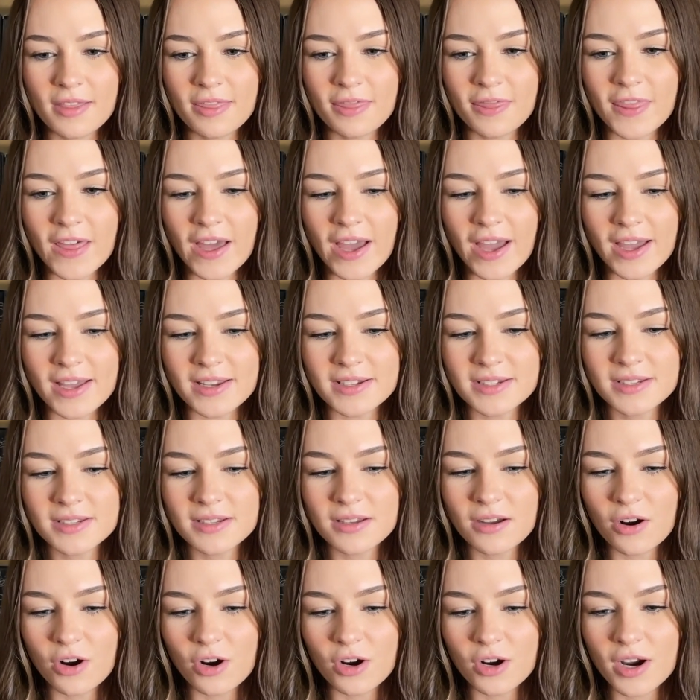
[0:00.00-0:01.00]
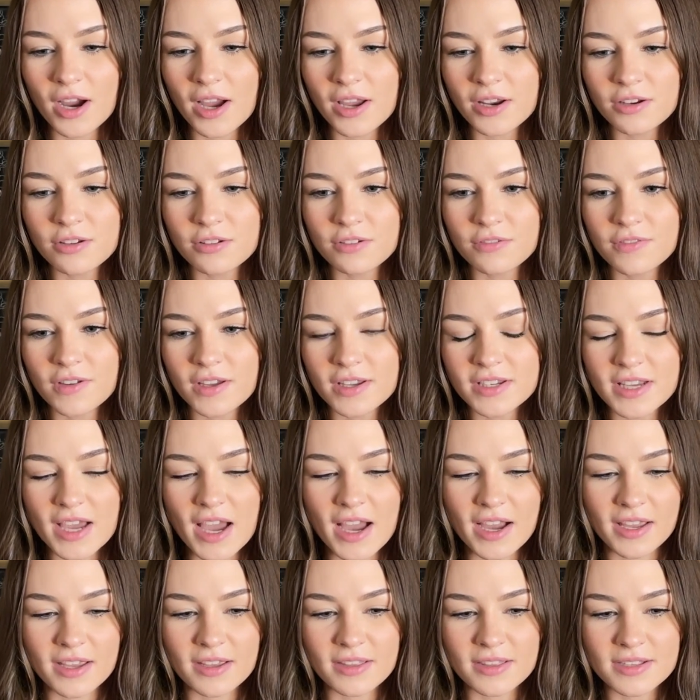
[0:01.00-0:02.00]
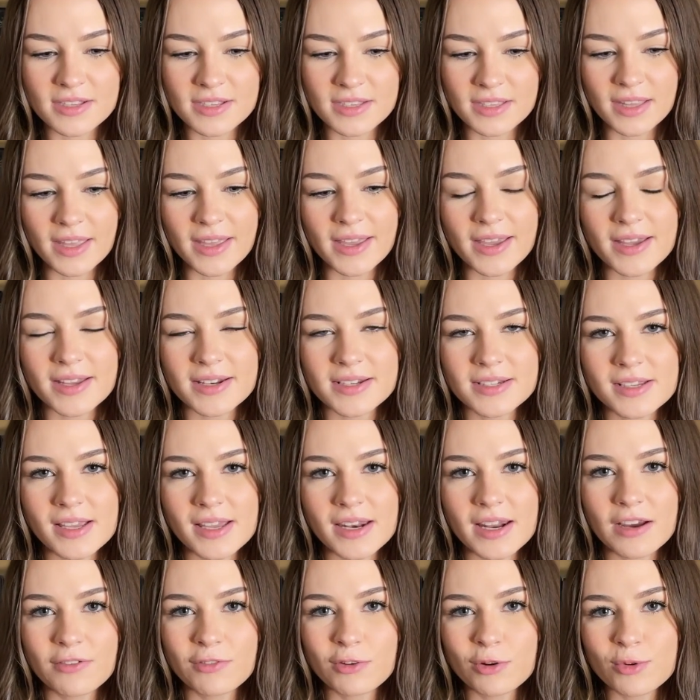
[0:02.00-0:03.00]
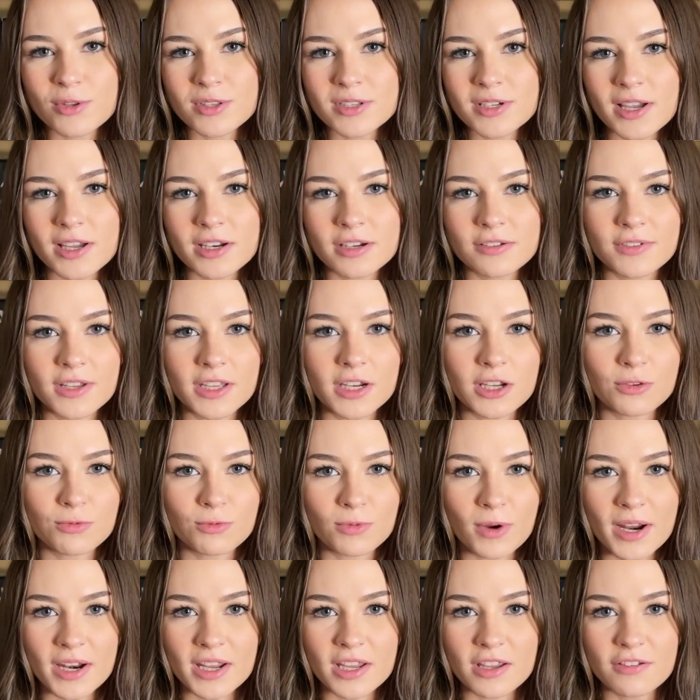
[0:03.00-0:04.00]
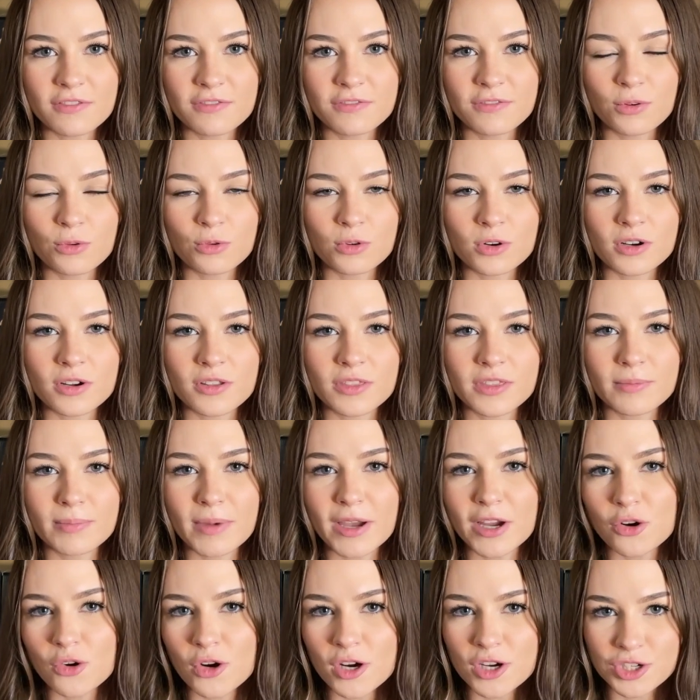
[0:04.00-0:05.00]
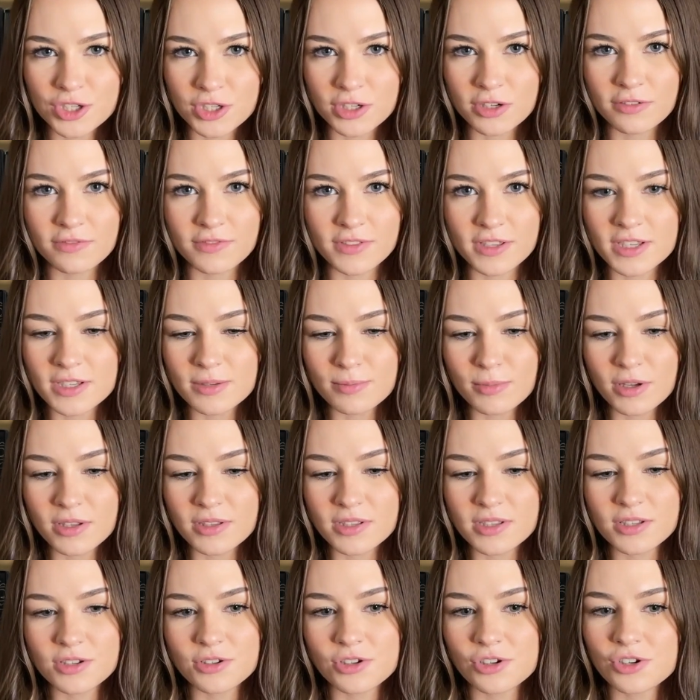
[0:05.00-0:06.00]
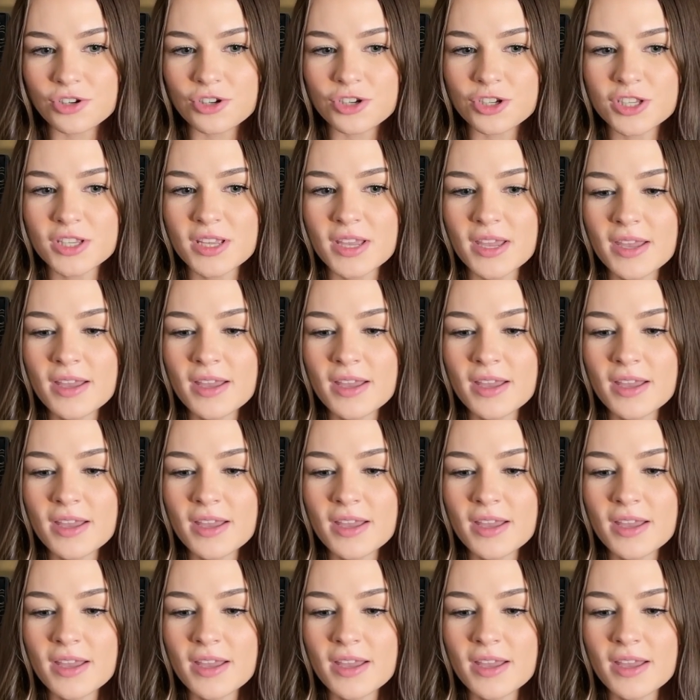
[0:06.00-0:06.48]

that are kind of attacking this land, and everyone's kind of getting ready for the migration of these monsters